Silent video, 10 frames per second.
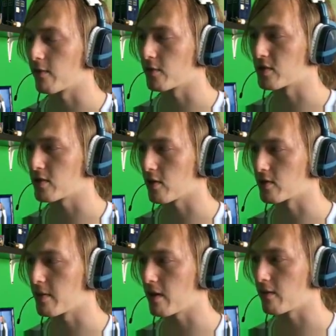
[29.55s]
First Star
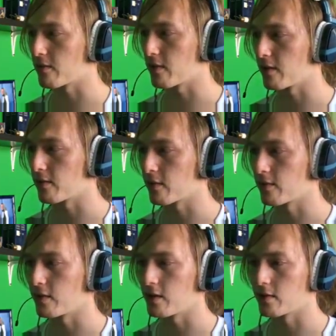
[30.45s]
Wars Battlefront for a
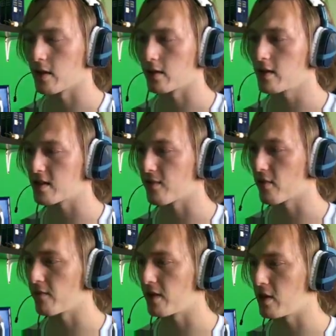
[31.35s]
video, now this for
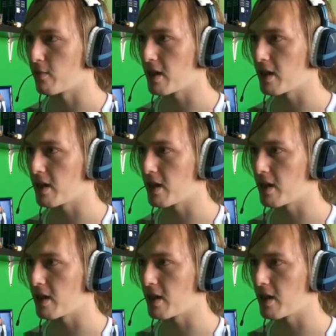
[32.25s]
a video,